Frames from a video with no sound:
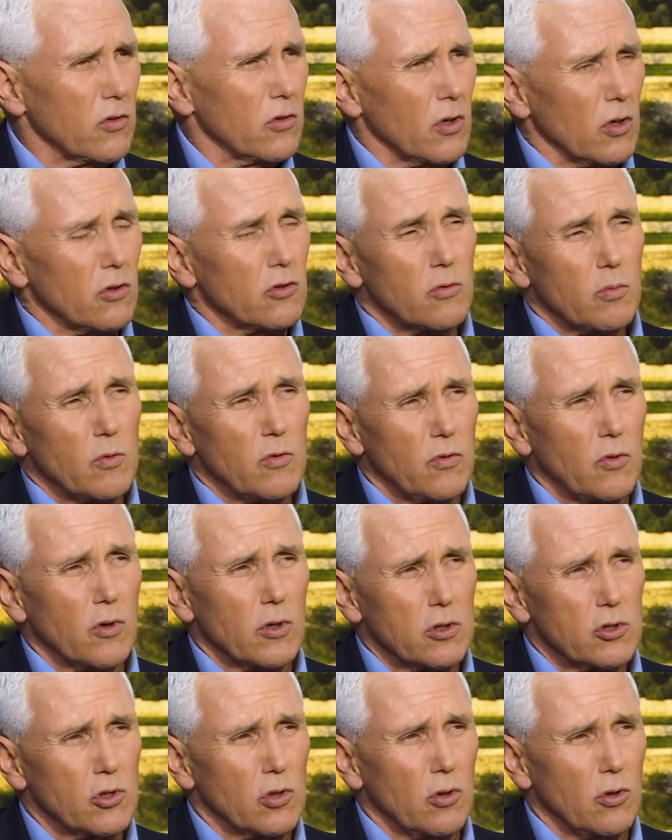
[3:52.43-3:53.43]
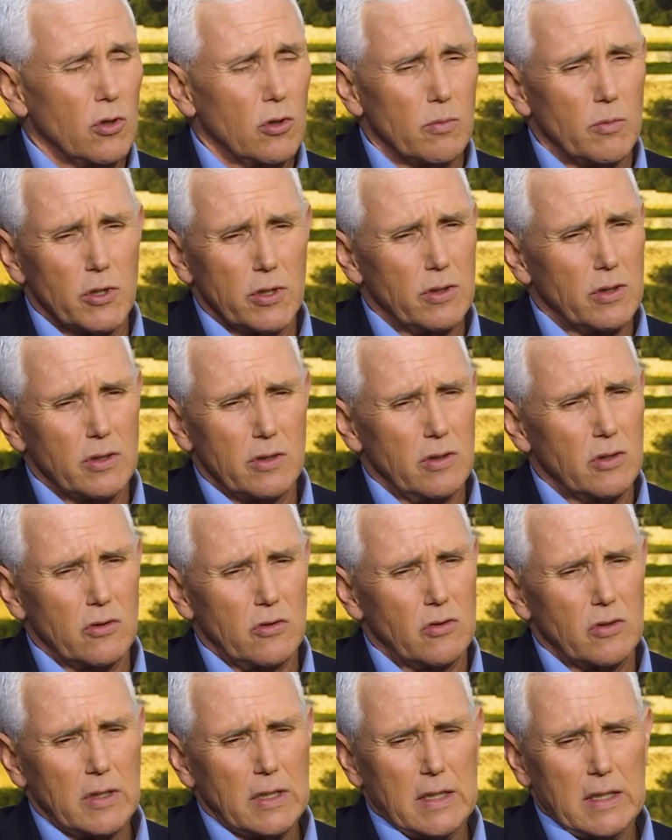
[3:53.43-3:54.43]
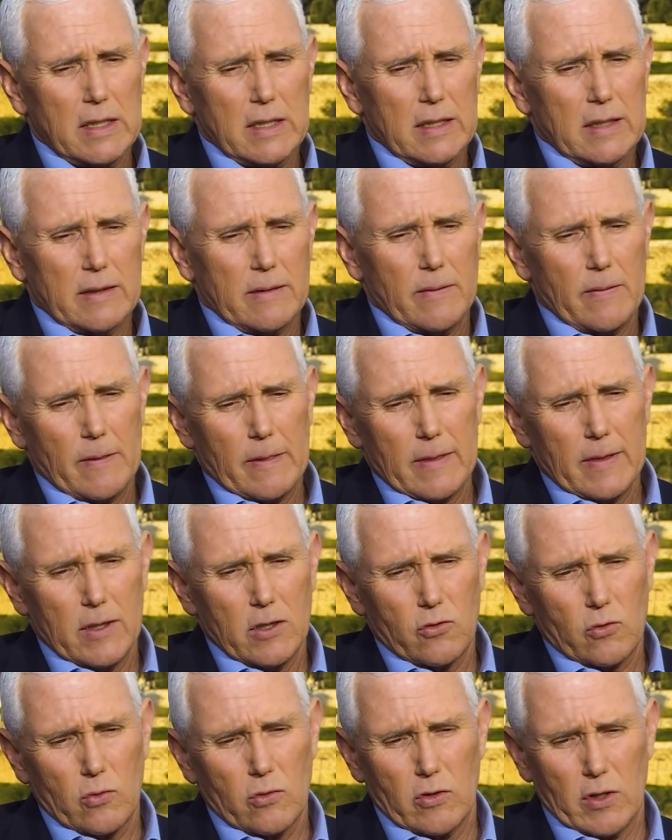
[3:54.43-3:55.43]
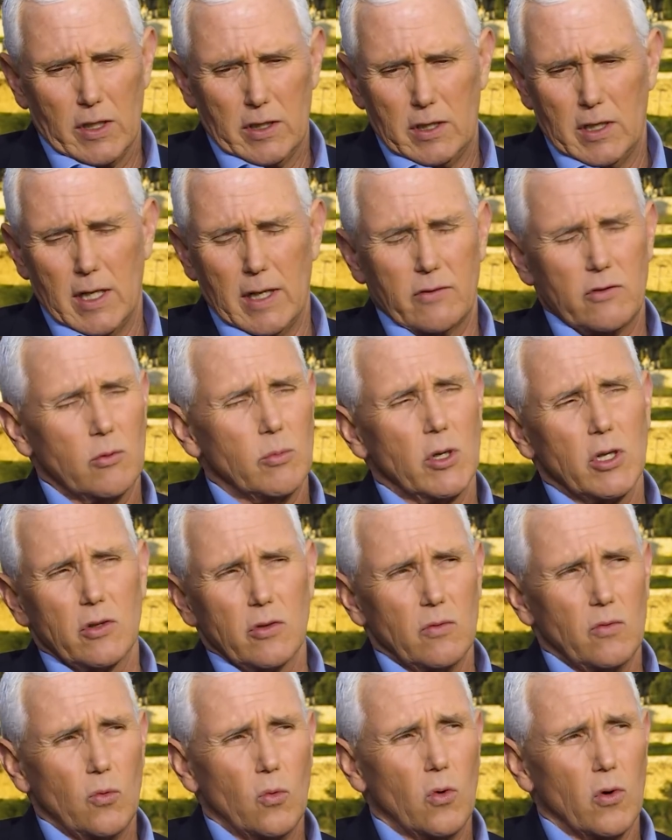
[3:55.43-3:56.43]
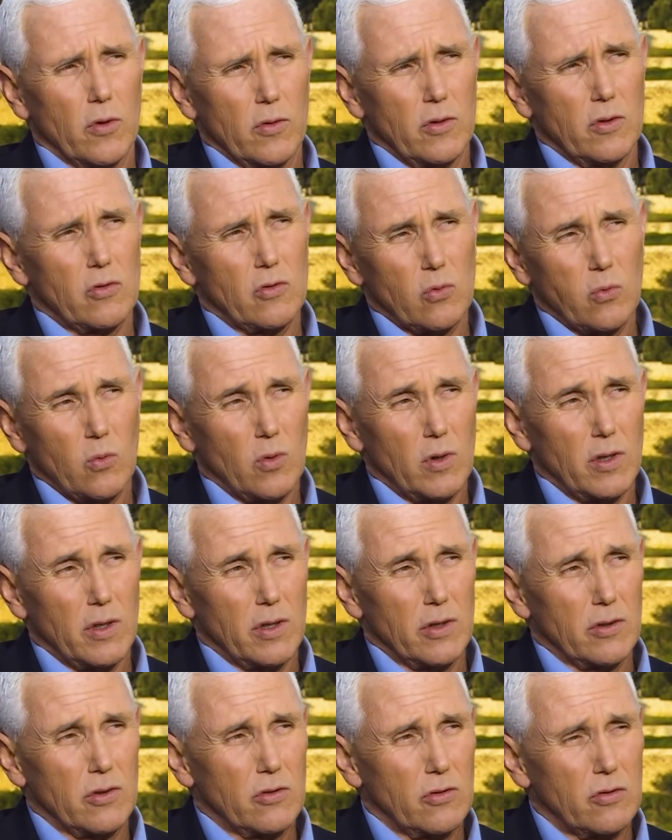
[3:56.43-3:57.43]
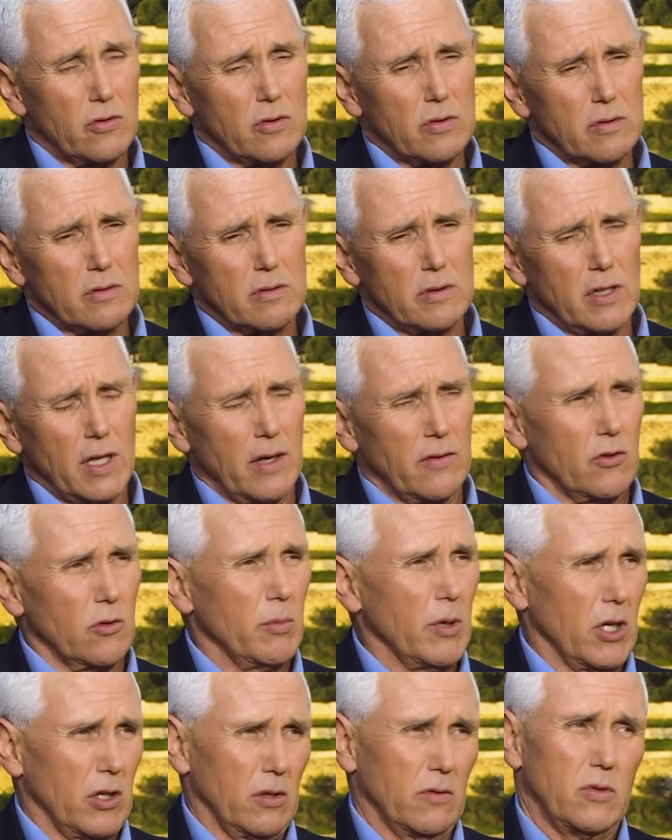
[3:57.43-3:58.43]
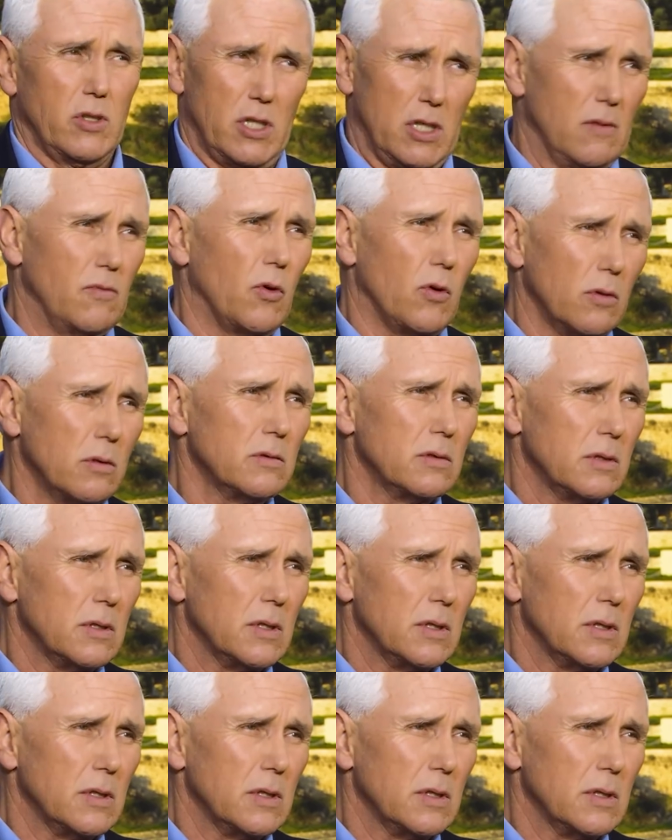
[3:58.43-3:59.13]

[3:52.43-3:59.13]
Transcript: zones before, Joel, but this was not the aftermath of war. This was the aftermath of evil.